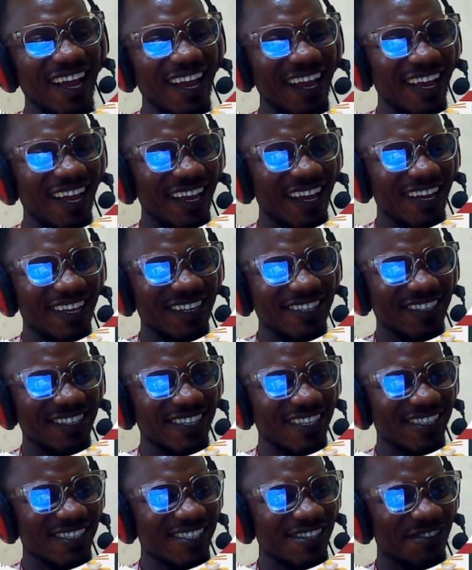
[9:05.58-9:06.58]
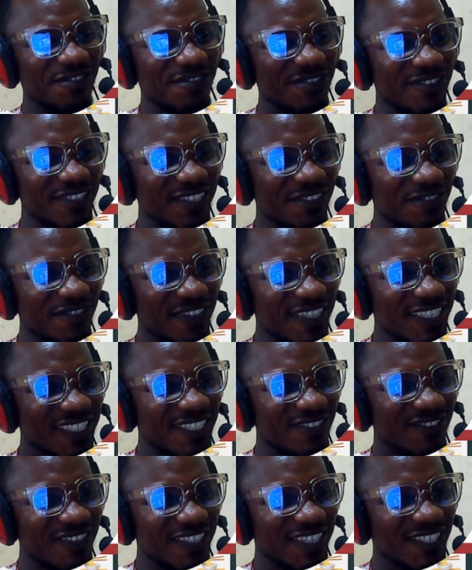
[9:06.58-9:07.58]
and there's a full
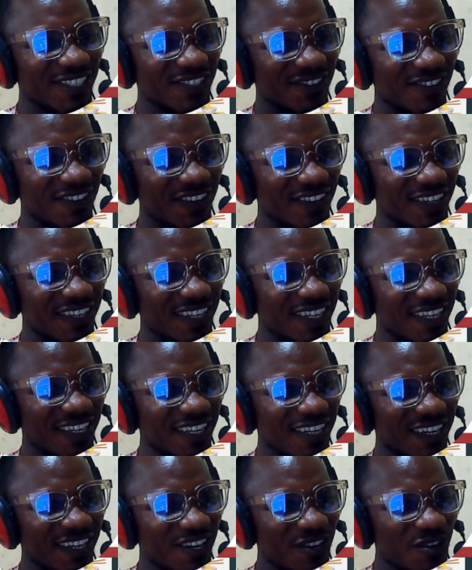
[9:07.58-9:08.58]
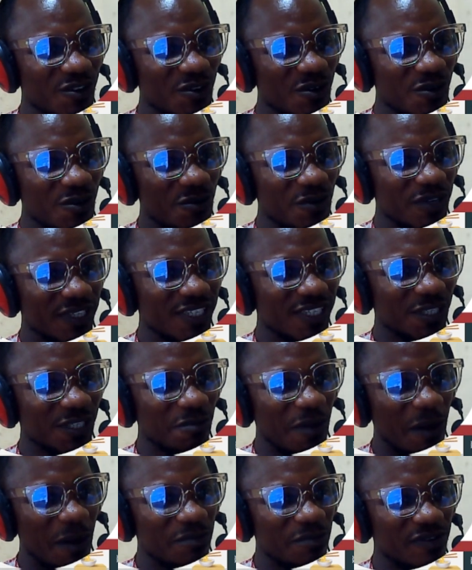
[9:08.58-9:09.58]
definition which is wrong, which is
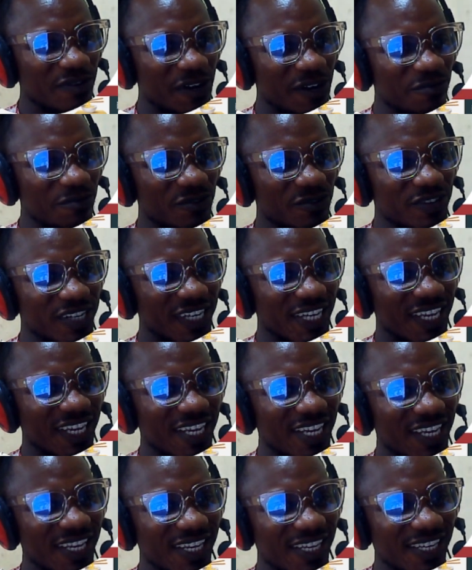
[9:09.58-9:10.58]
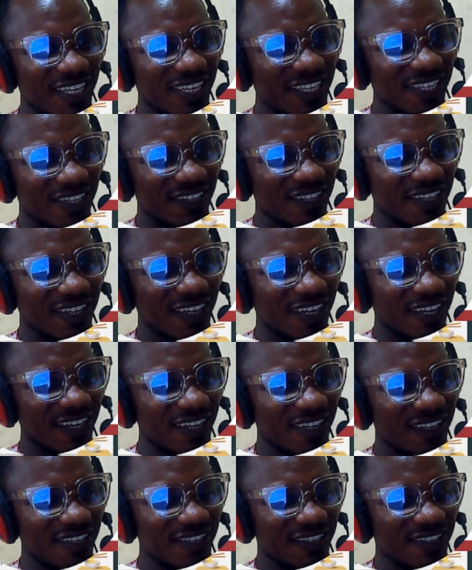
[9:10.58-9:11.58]
my primary key, okay?
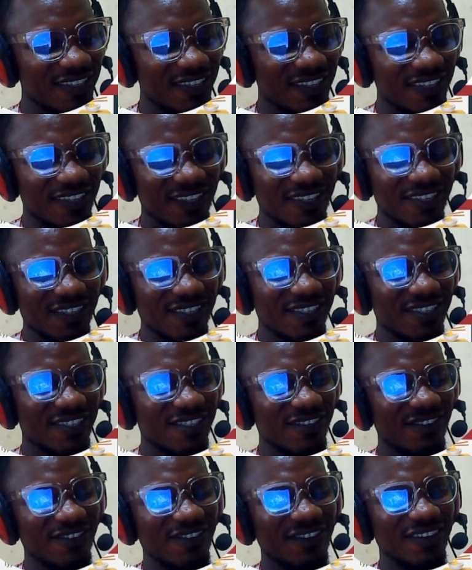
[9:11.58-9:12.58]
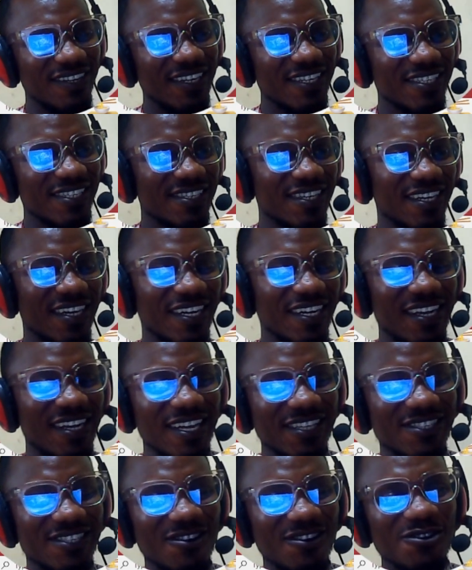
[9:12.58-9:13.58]
So let's look at
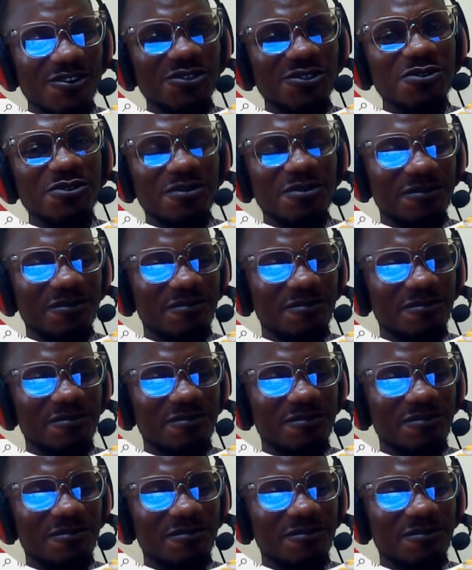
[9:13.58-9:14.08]
that also.